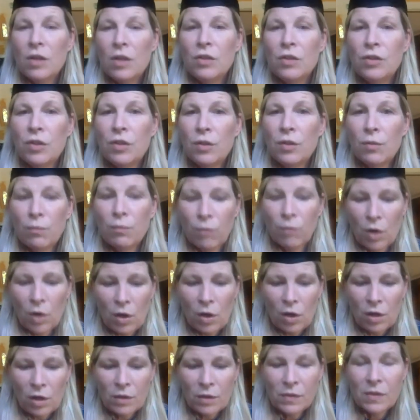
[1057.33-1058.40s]
To the
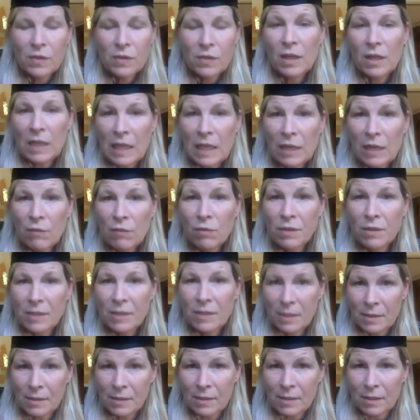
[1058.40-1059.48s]
wrongs that need
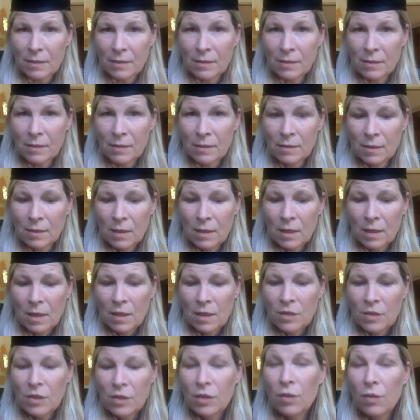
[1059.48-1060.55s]
resistance,
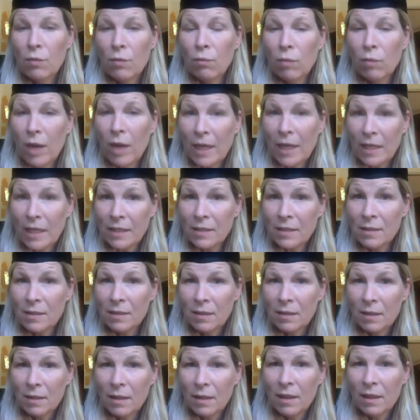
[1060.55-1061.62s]
to the right
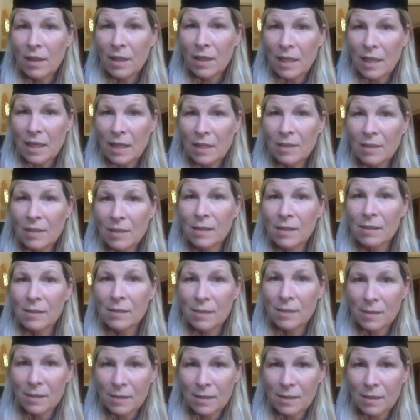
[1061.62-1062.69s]
that needs
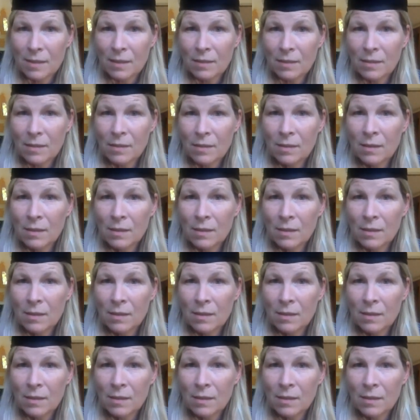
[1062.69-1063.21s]
assistance,